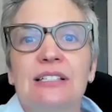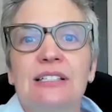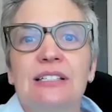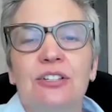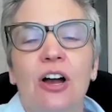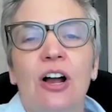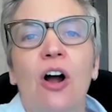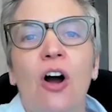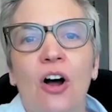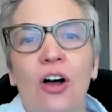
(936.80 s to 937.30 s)

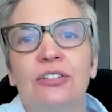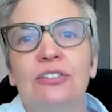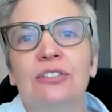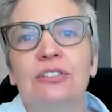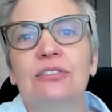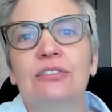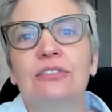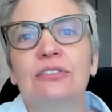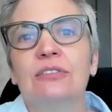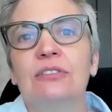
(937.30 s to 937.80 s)

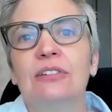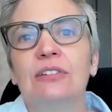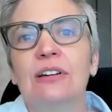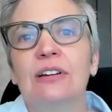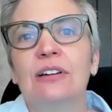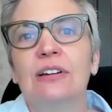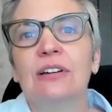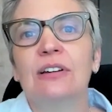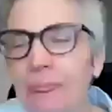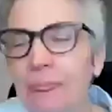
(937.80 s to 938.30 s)
on
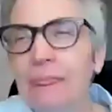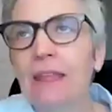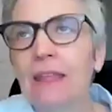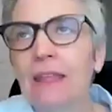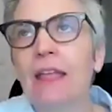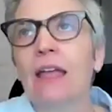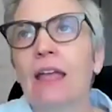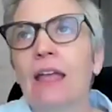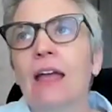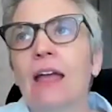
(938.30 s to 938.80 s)
Alexander
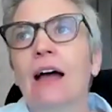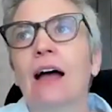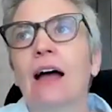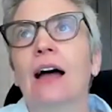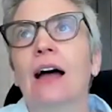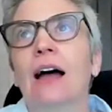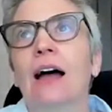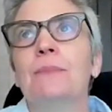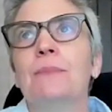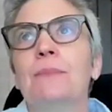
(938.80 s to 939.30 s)
Baxter
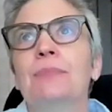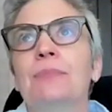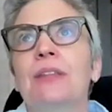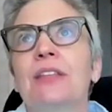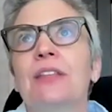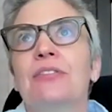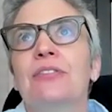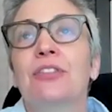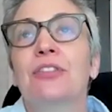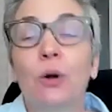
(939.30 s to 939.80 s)

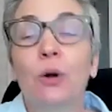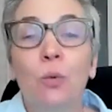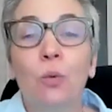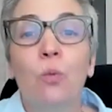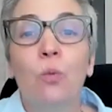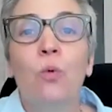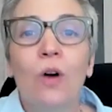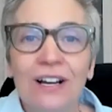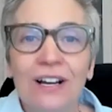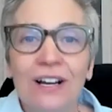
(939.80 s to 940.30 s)
anyway.
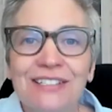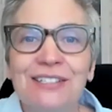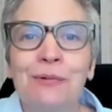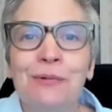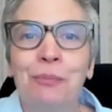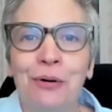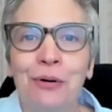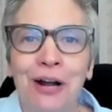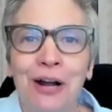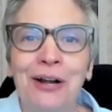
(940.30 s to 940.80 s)
Um,
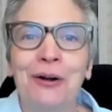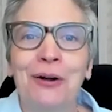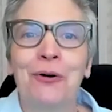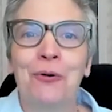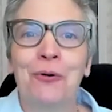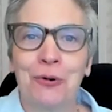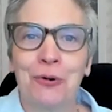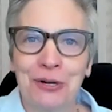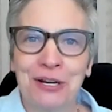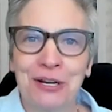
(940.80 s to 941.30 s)
there was a
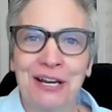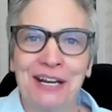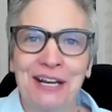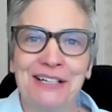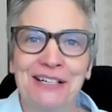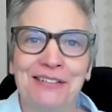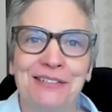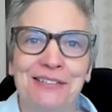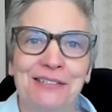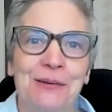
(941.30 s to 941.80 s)
prior
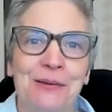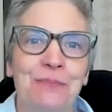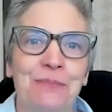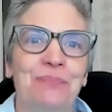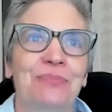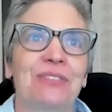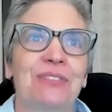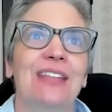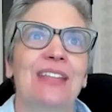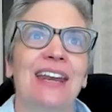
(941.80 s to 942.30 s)
court
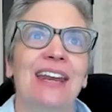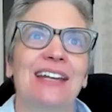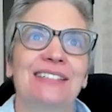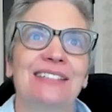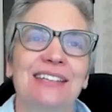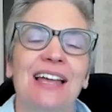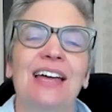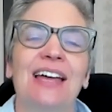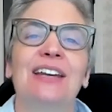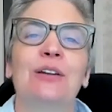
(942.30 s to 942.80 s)
case that had
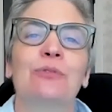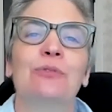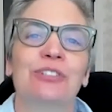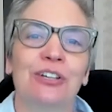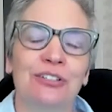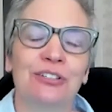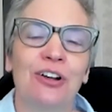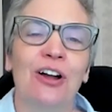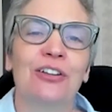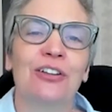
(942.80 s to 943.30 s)
said it was
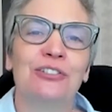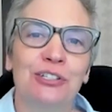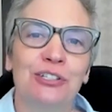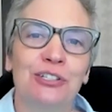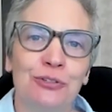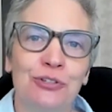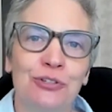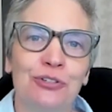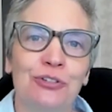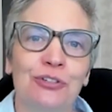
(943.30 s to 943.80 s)

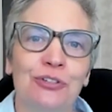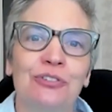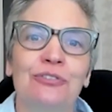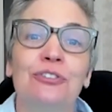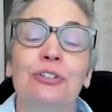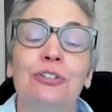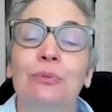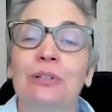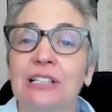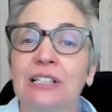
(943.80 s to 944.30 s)
unconstitutional to
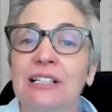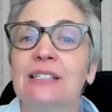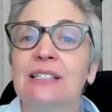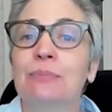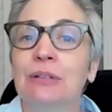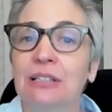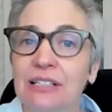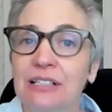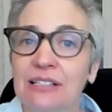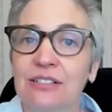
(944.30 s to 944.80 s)
release a
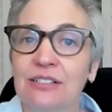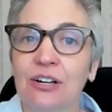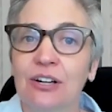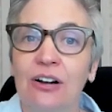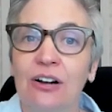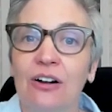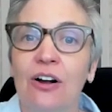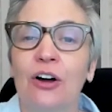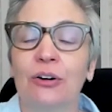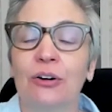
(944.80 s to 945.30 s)
police dog
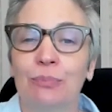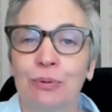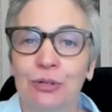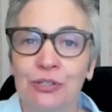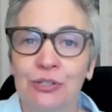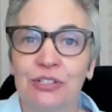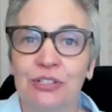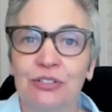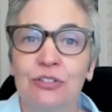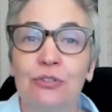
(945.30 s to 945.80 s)
on a person
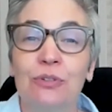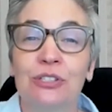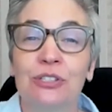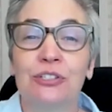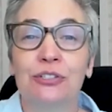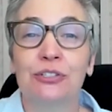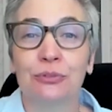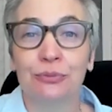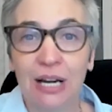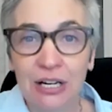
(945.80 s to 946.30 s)
who had
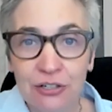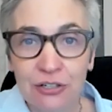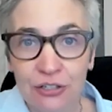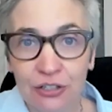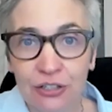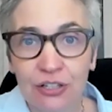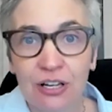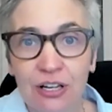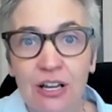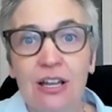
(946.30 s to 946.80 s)
surrendered
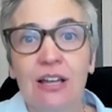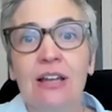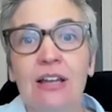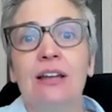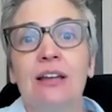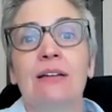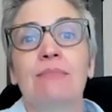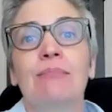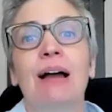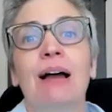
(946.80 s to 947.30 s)
by
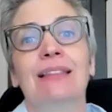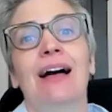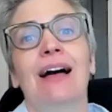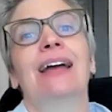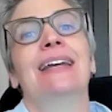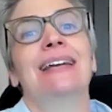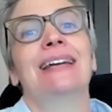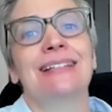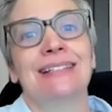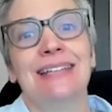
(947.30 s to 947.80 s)
lying
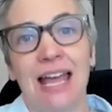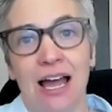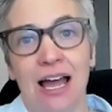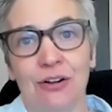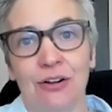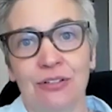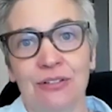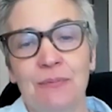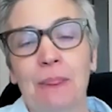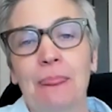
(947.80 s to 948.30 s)
down.
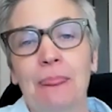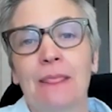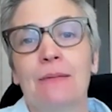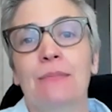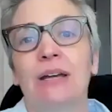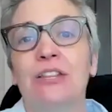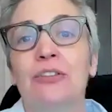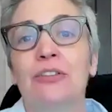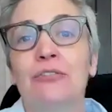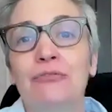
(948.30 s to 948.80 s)
But in the
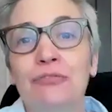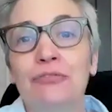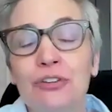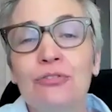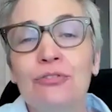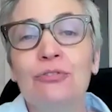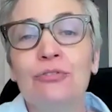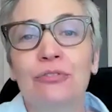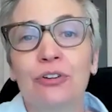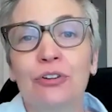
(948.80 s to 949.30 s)
view of
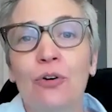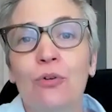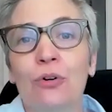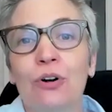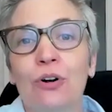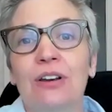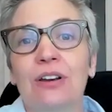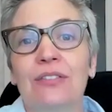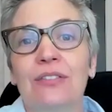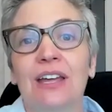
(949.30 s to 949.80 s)
the court
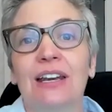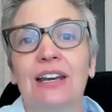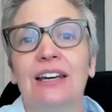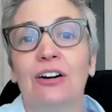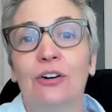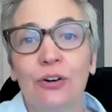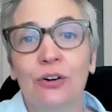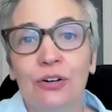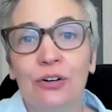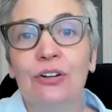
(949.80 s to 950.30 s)
that
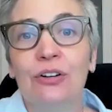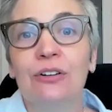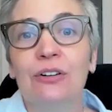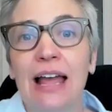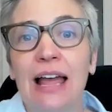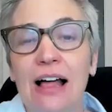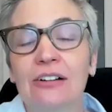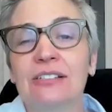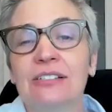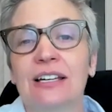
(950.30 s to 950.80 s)
heard
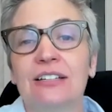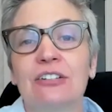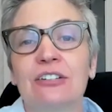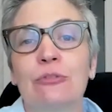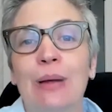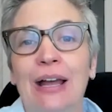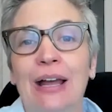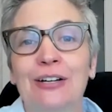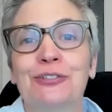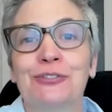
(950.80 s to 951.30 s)
Alexander
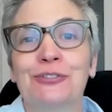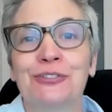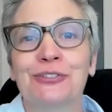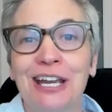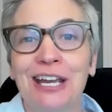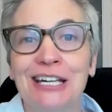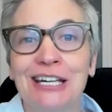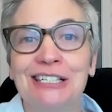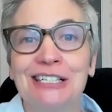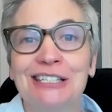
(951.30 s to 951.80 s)
Baxter's
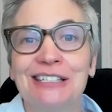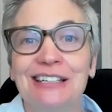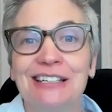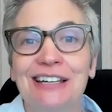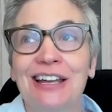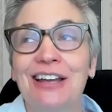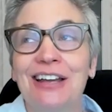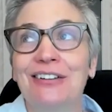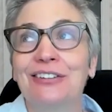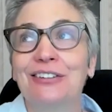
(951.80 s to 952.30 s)
case,
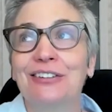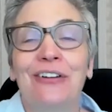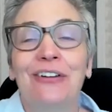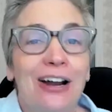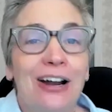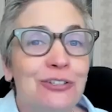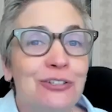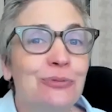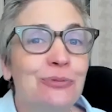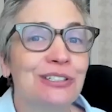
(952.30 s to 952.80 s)
the
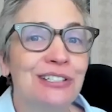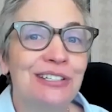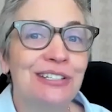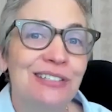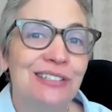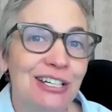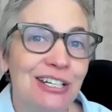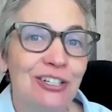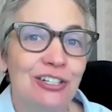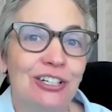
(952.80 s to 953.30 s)
factual
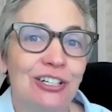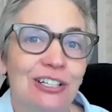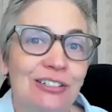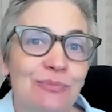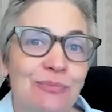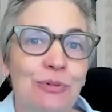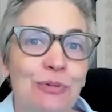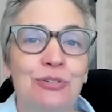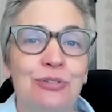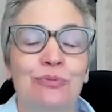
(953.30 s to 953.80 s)
distinction
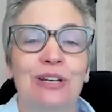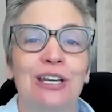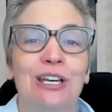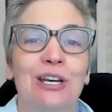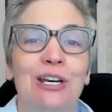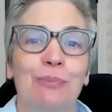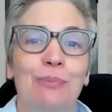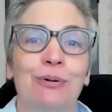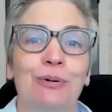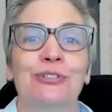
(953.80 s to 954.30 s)
between
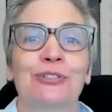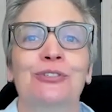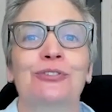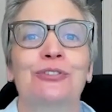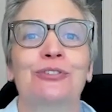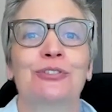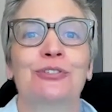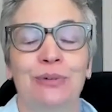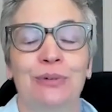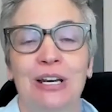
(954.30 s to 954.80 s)
a person
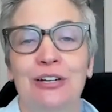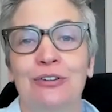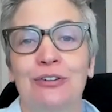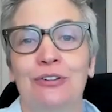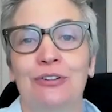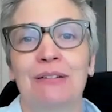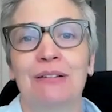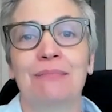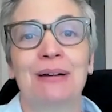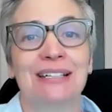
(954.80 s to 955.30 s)

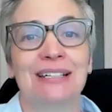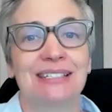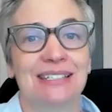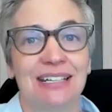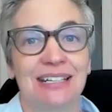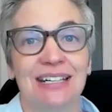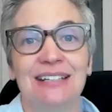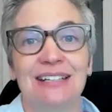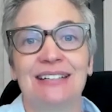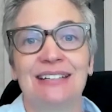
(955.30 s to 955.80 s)
surrendering by
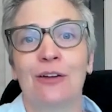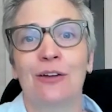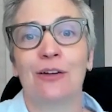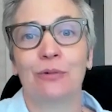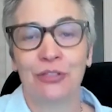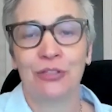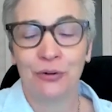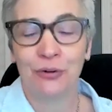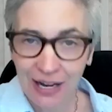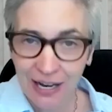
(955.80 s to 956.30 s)
sitting down
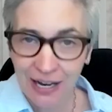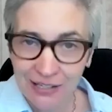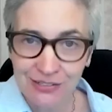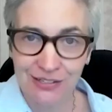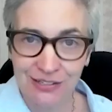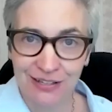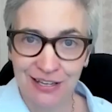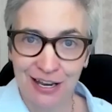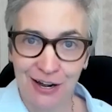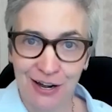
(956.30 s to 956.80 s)
with their hands
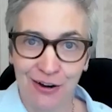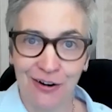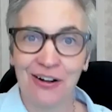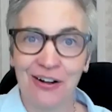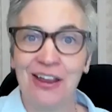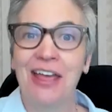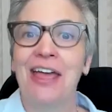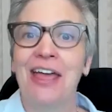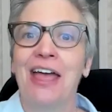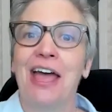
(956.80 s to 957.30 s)
in the air
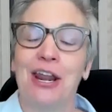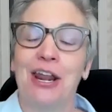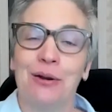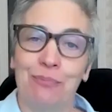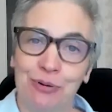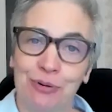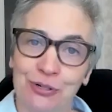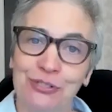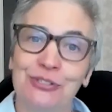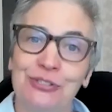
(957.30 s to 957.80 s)
and a
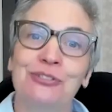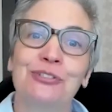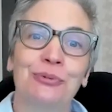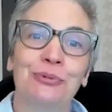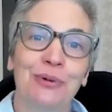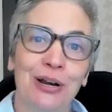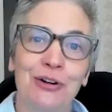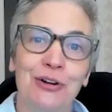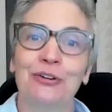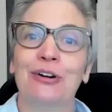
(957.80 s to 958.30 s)
person
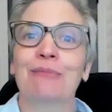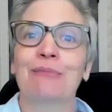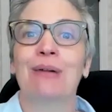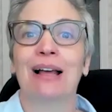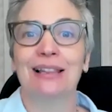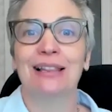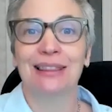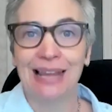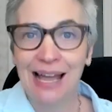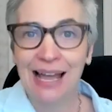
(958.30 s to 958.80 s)
surrendering by
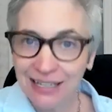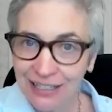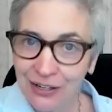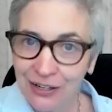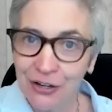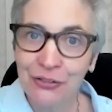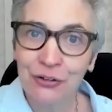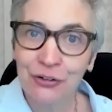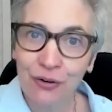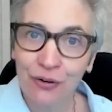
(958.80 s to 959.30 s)
lying
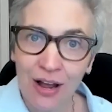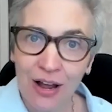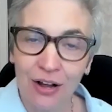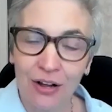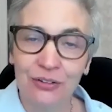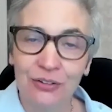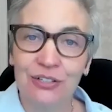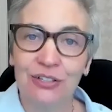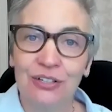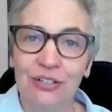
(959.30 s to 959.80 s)
on the
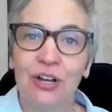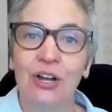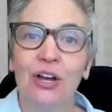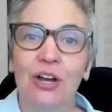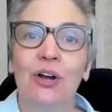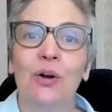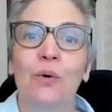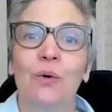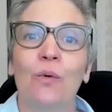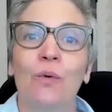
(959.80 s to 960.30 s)
ground
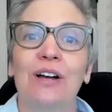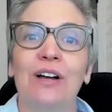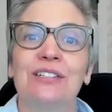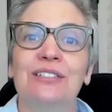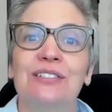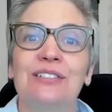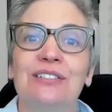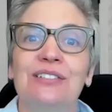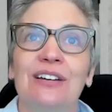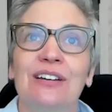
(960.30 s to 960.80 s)

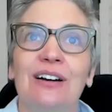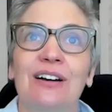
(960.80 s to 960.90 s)
was